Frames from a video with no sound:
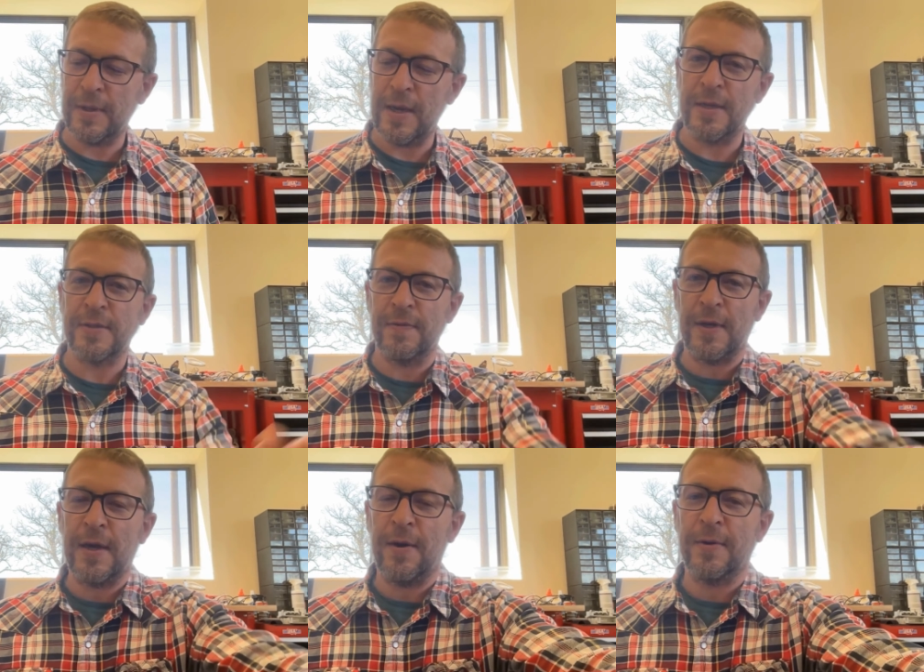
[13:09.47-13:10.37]
the edge of a
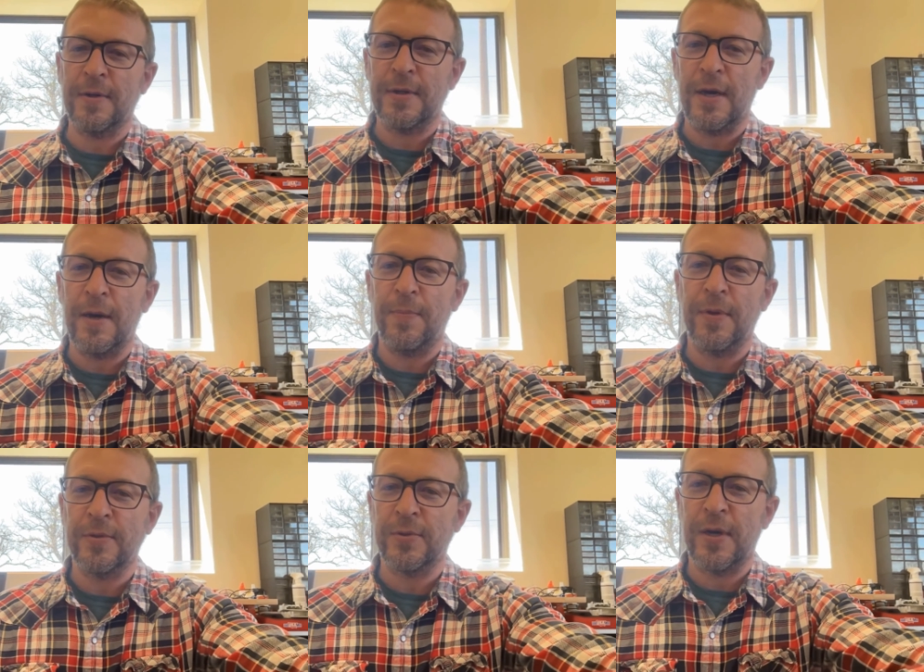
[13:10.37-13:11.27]
countertop.
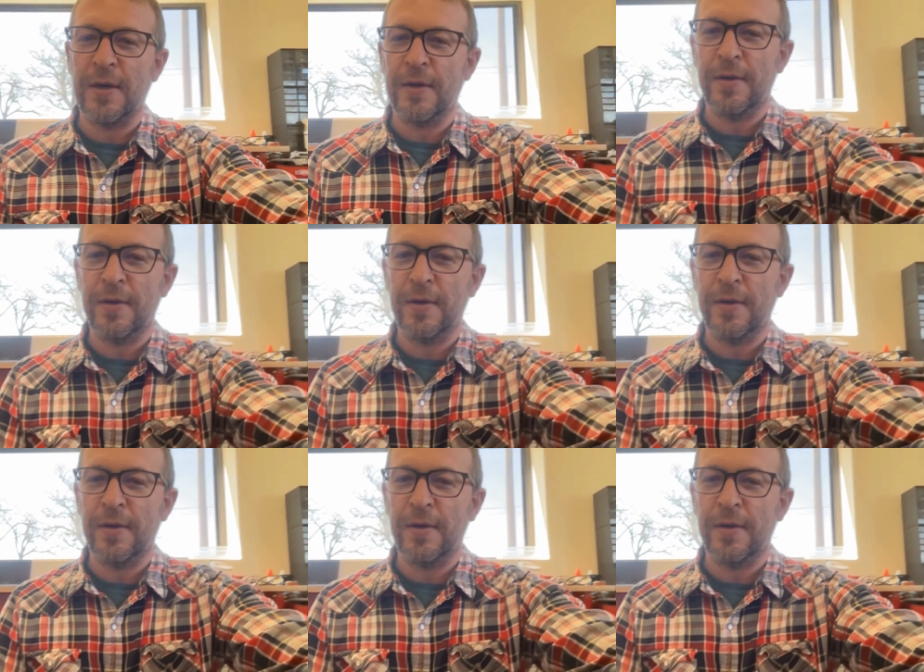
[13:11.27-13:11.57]
I'll try to